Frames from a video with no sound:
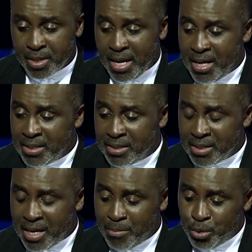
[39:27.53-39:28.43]

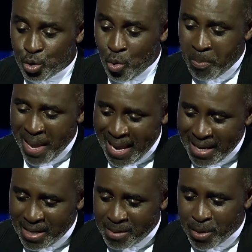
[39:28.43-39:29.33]
and I'm so
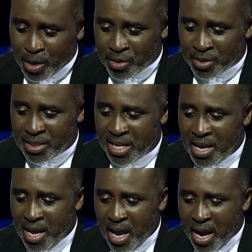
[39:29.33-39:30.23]
pained because
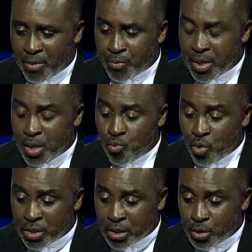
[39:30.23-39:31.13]
I really
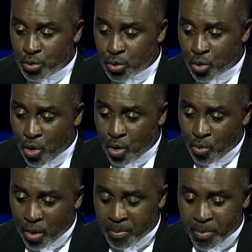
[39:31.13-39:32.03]
wanted you to
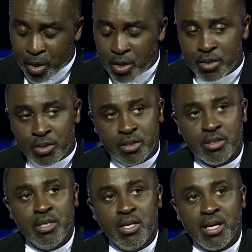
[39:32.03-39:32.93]
go up
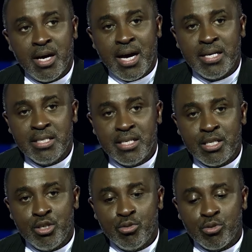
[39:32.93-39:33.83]
because I
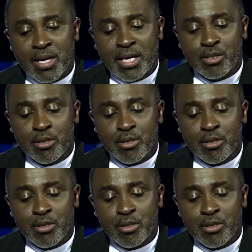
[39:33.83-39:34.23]
needed you to get